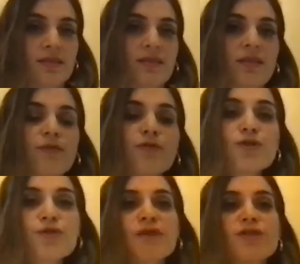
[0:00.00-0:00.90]
Of
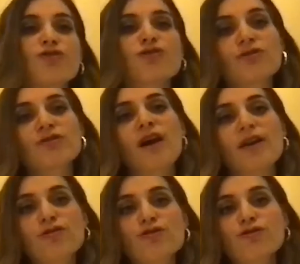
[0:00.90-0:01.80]
course, we should
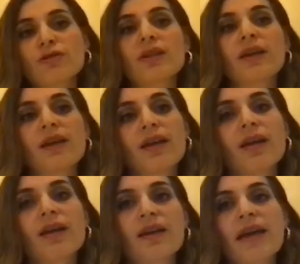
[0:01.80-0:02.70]
try to
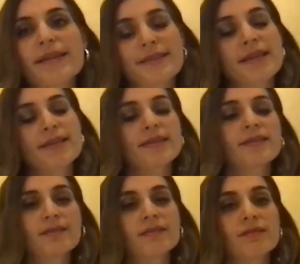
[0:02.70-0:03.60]
assess
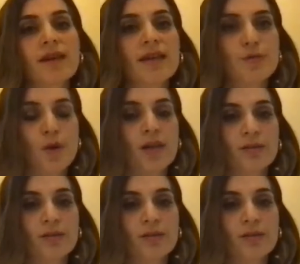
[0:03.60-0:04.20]
it as well.